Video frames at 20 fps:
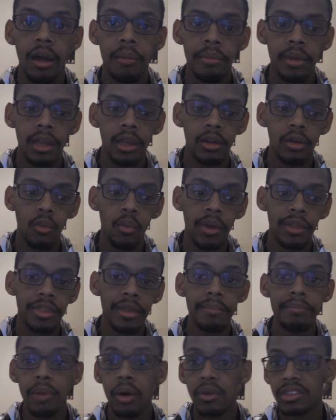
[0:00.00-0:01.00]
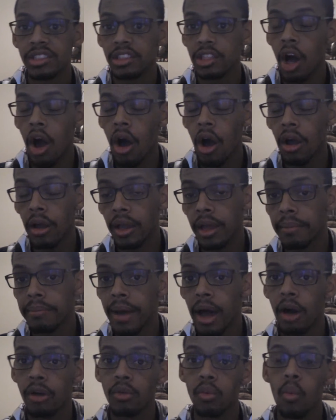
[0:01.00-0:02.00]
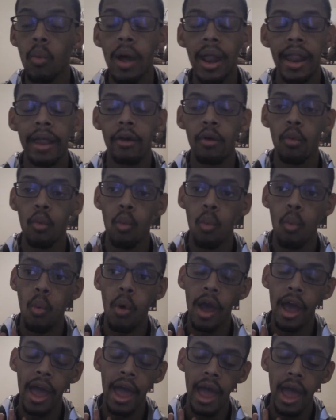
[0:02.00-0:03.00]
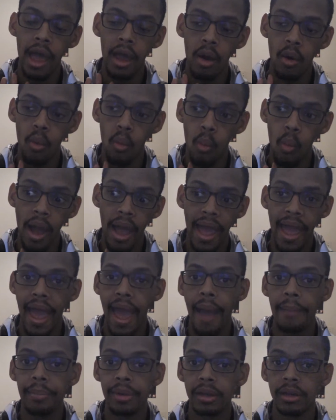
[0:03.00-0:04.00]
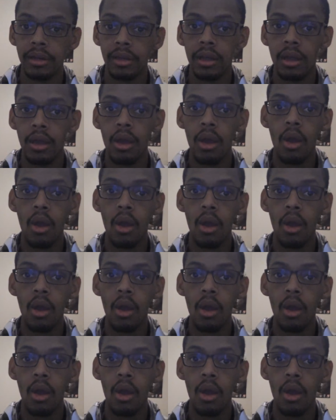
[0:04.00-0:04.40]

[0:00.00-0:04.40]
I mean, with them mostly talking about what happened